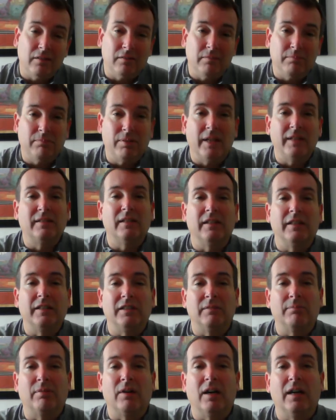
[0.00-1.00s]
pleasantly
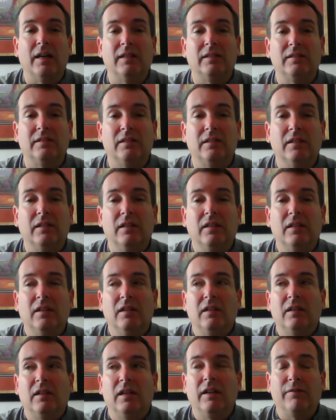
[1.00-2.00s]
surprised.
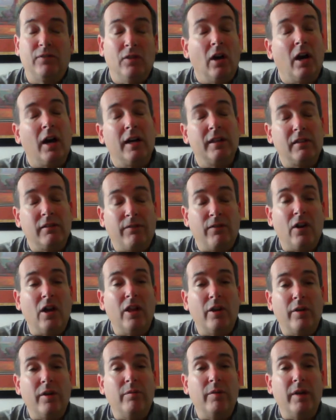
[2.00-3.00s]
If not, the
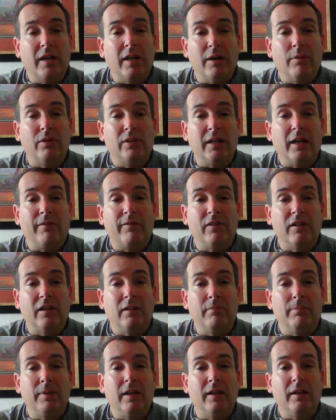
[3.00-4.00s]
following week I will
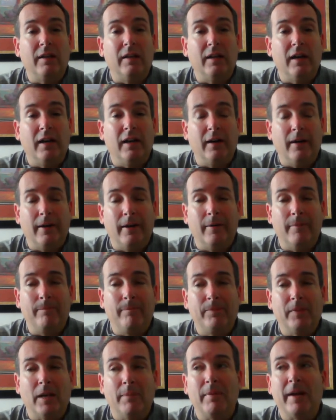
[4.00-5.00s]
definitely be.
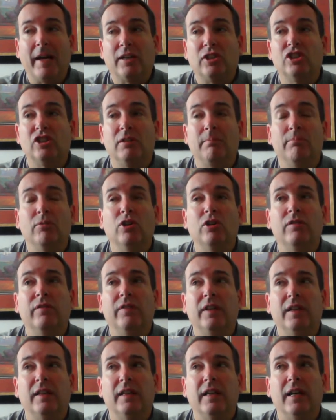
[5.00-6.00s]
I'm actually
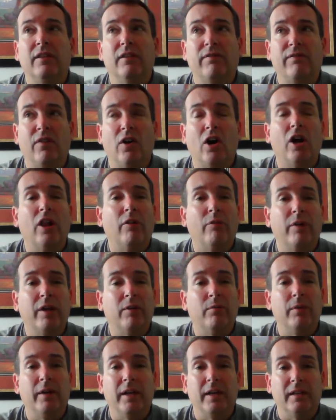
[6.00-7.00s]
moving then the
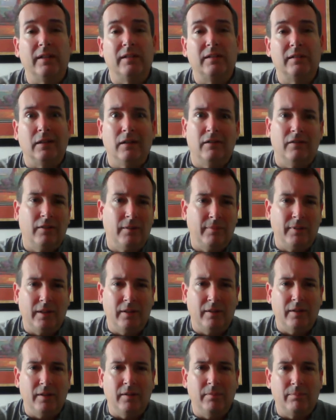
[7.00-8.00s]
following week, so I'm in
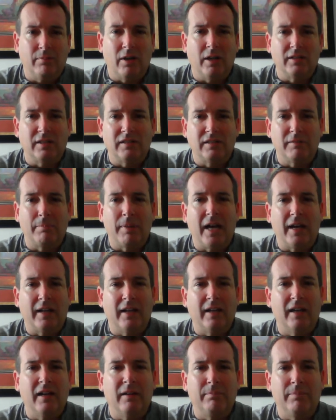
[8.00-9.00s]
the process of
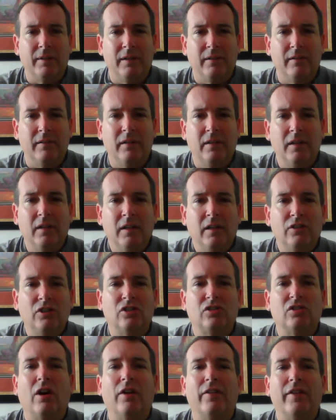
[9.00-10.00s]
packing up and
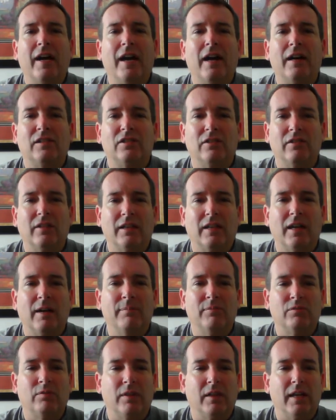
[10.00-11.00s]
just all the hassle that
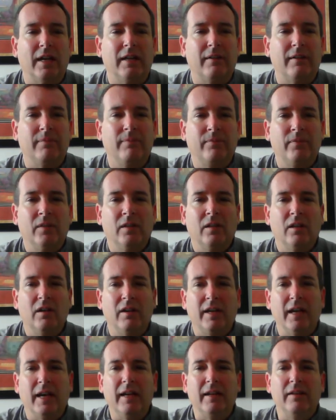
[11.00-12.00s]
comes with that.
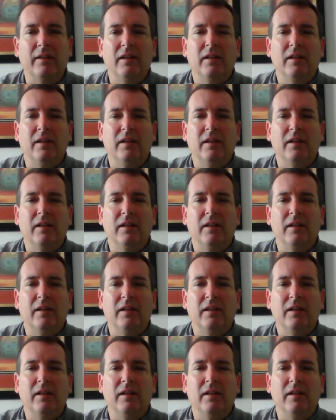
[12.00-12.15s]
Okay?